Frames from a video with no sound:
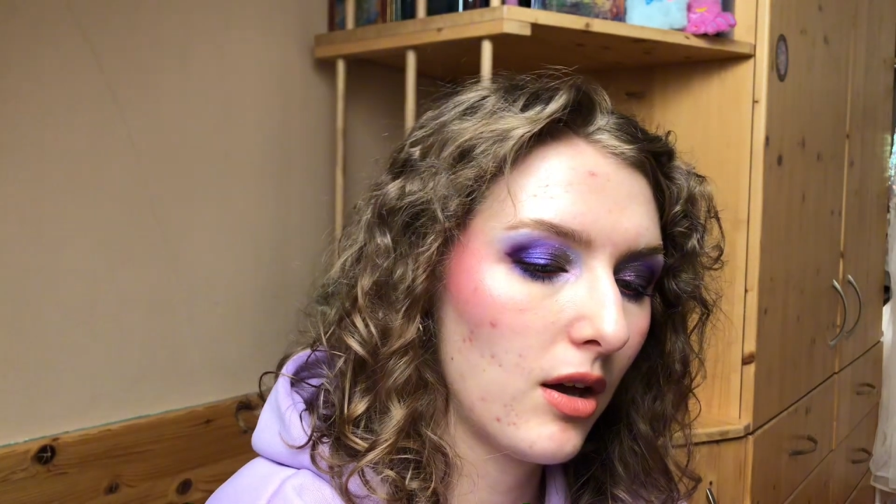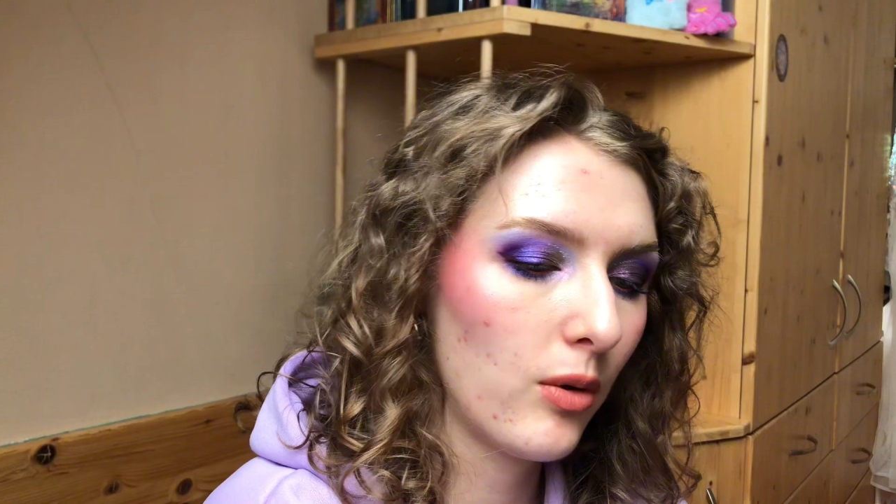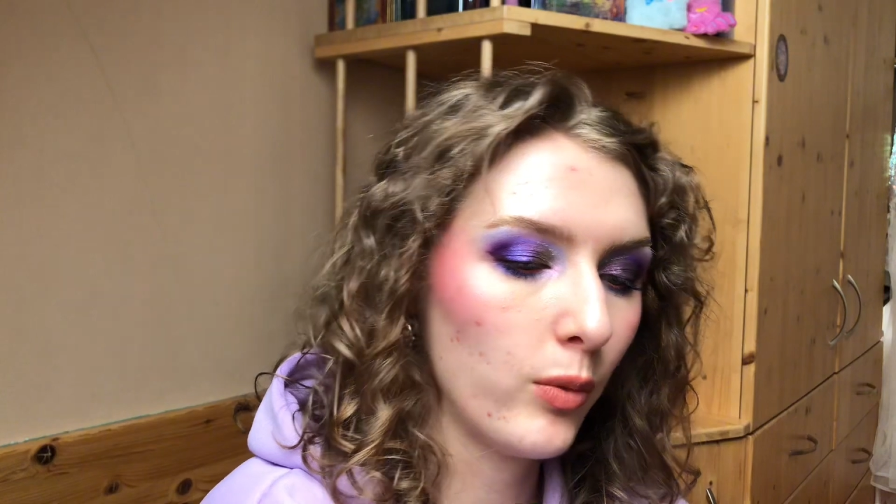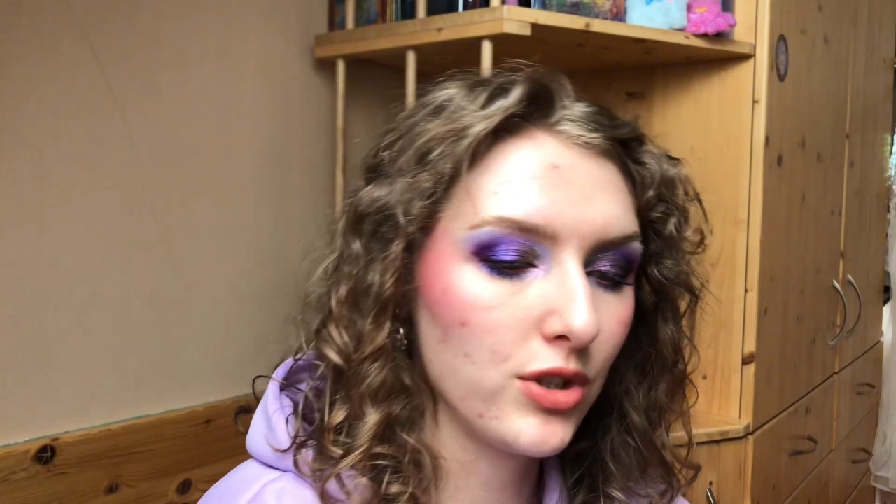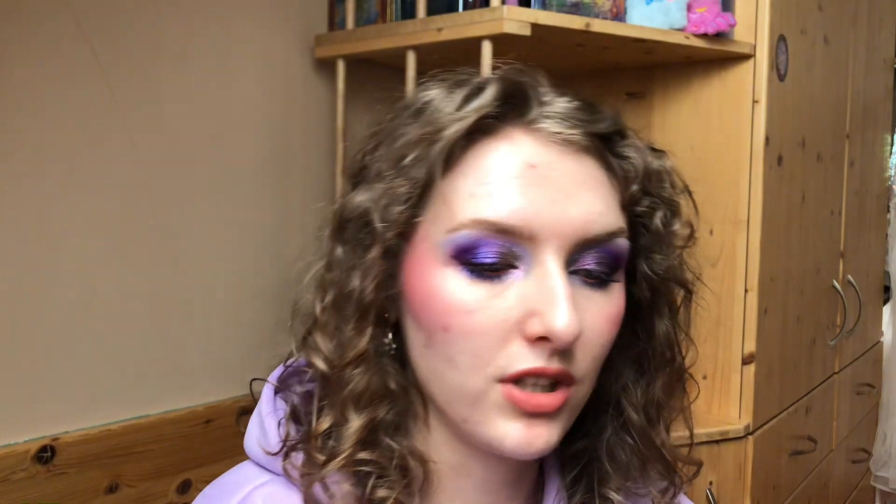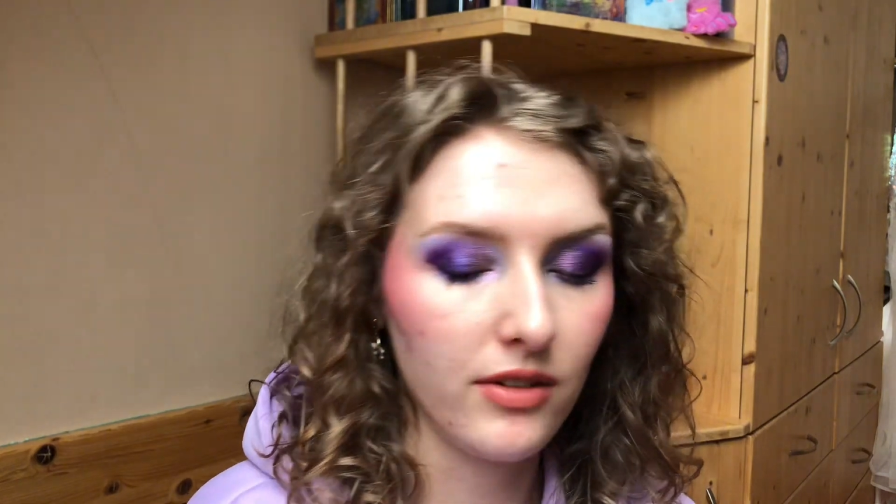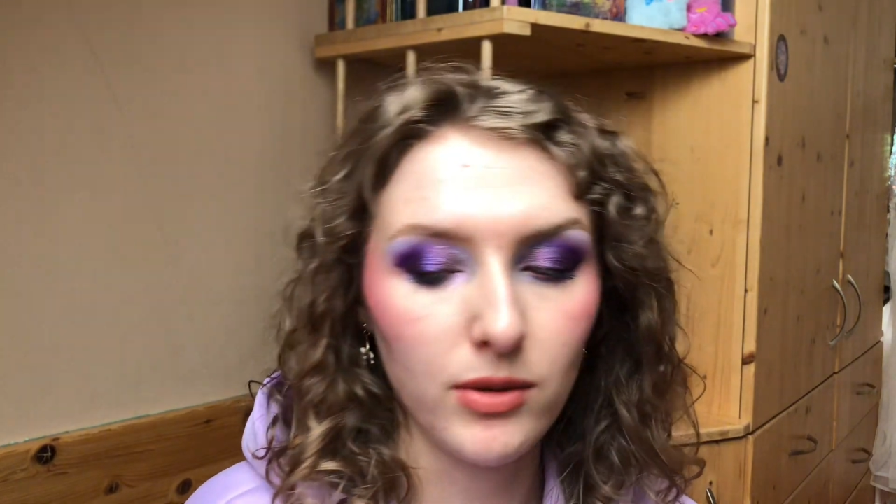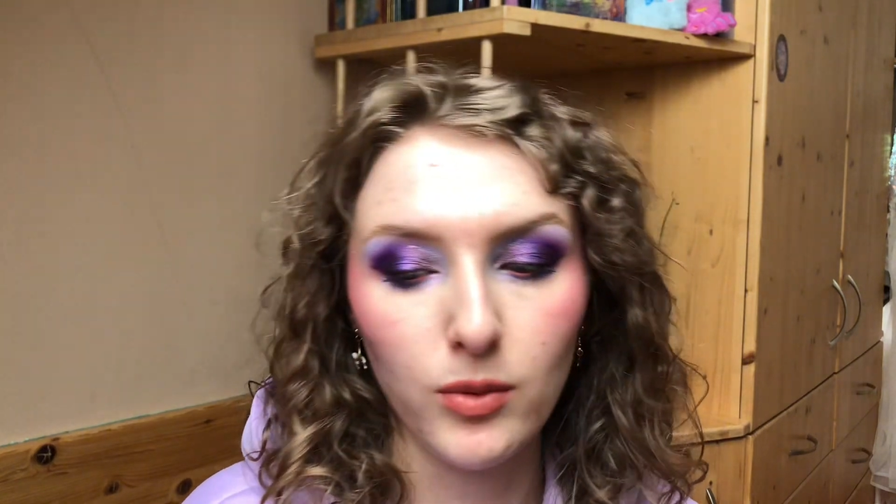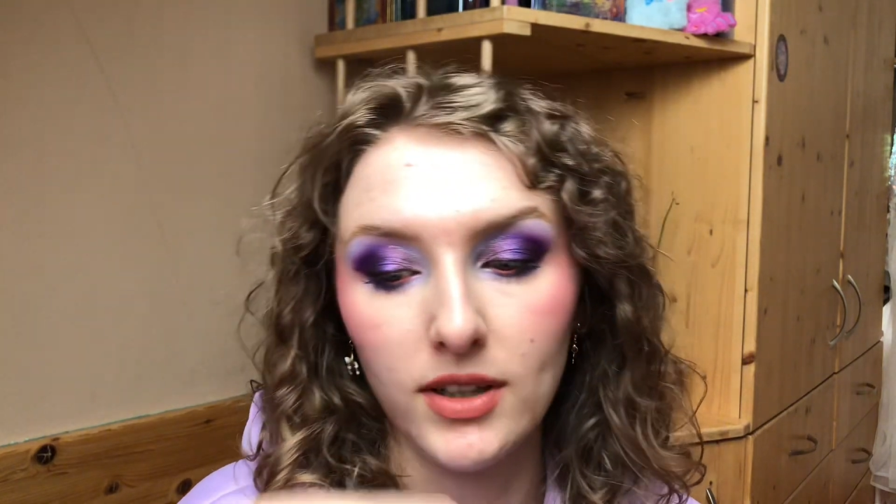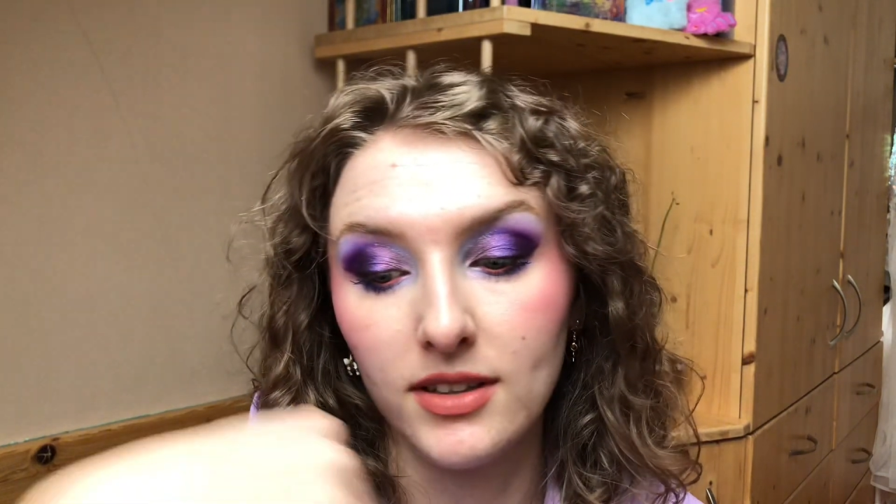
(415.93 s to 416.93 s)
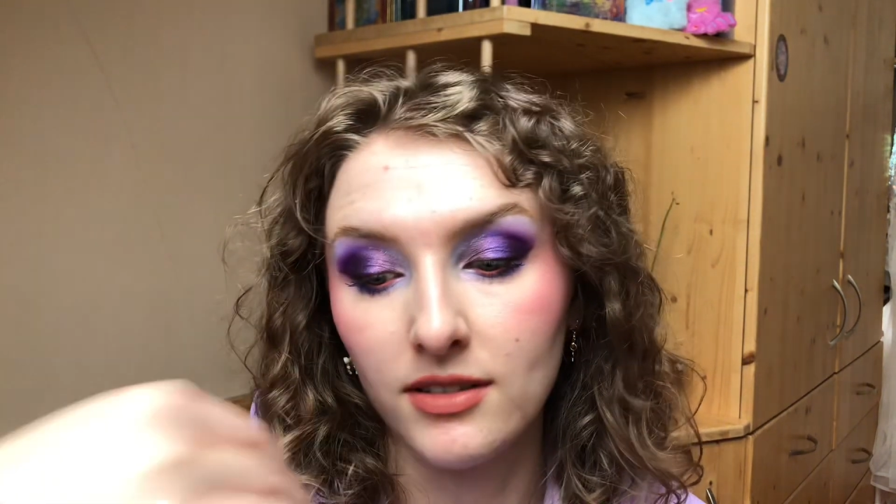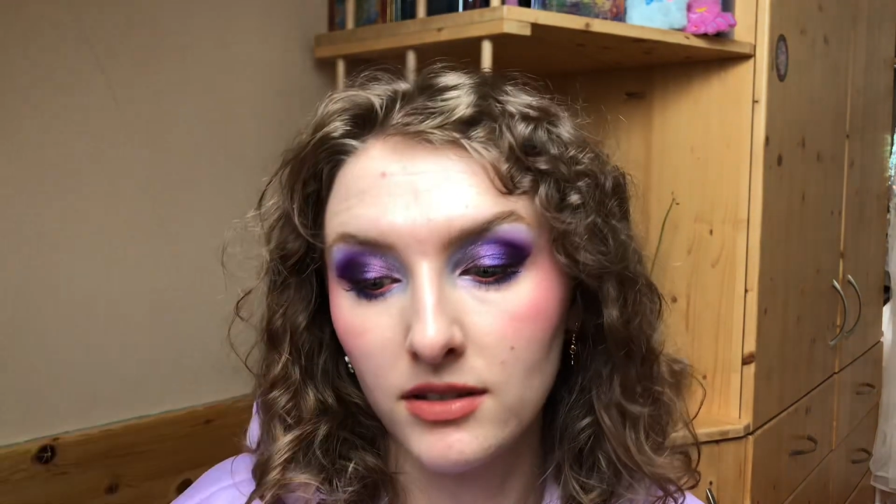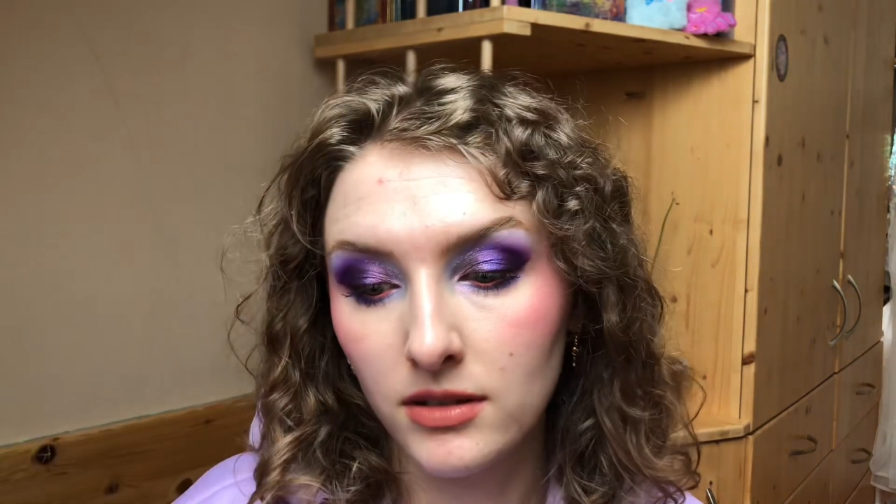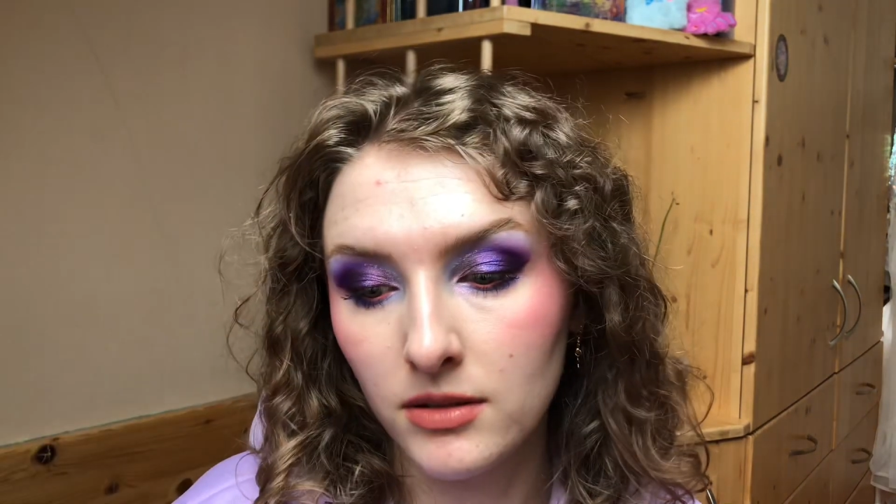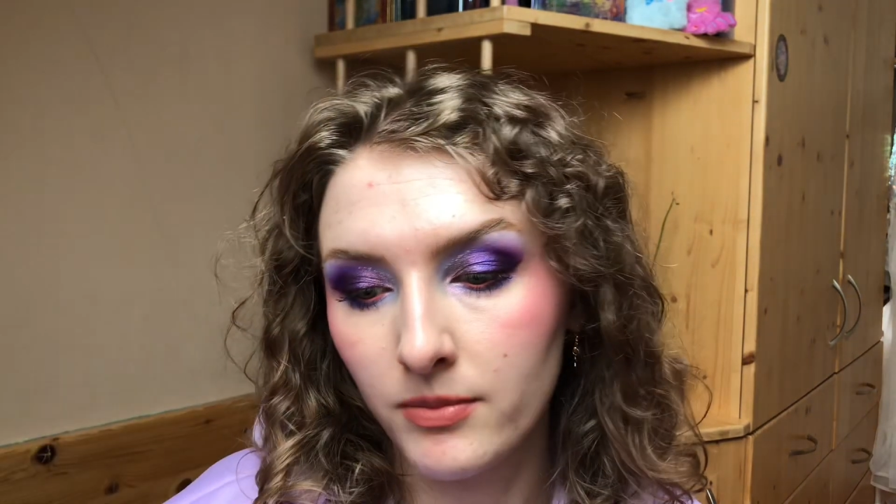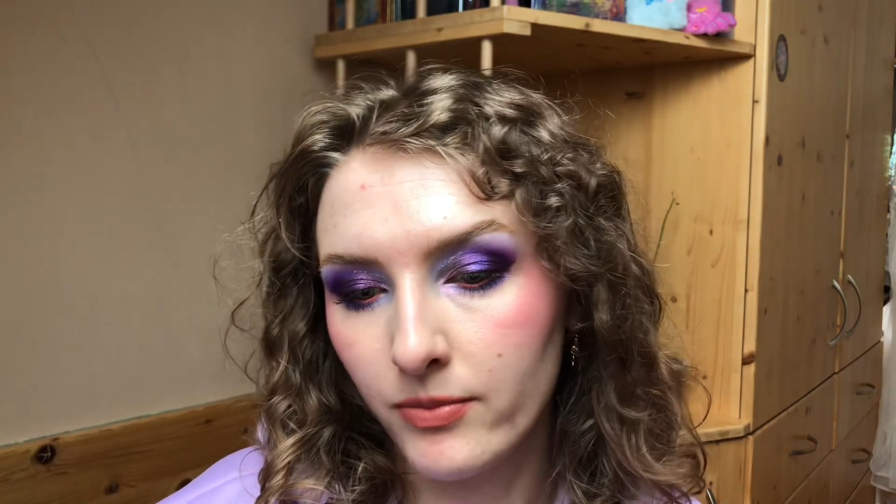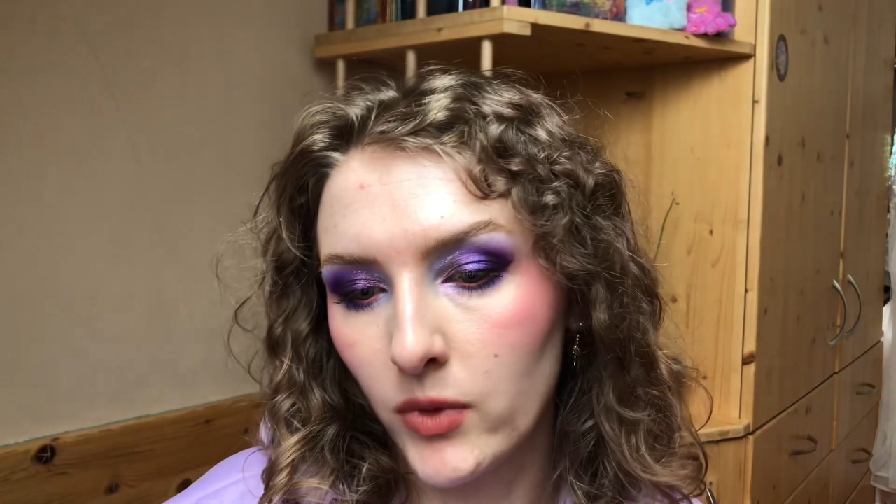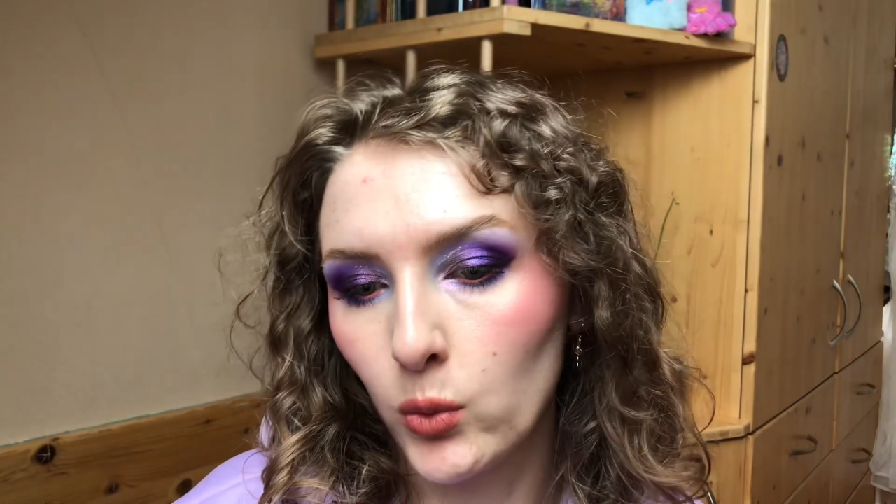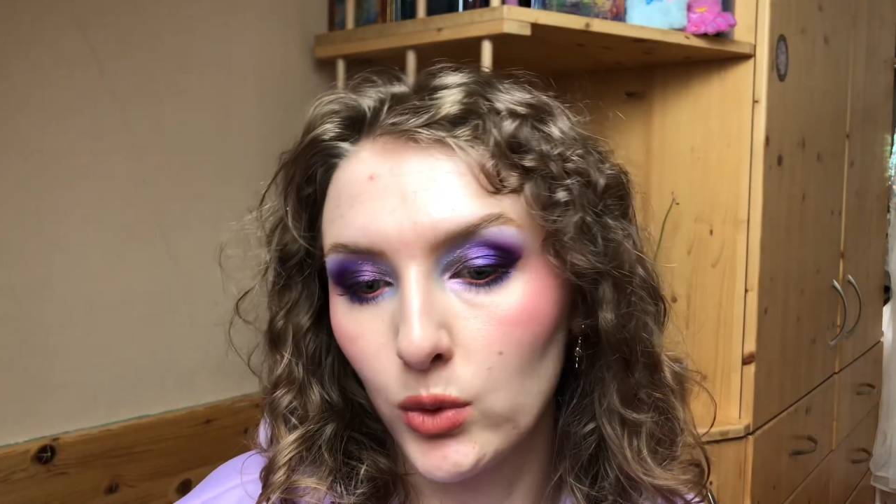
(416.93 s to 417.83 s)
whichever one would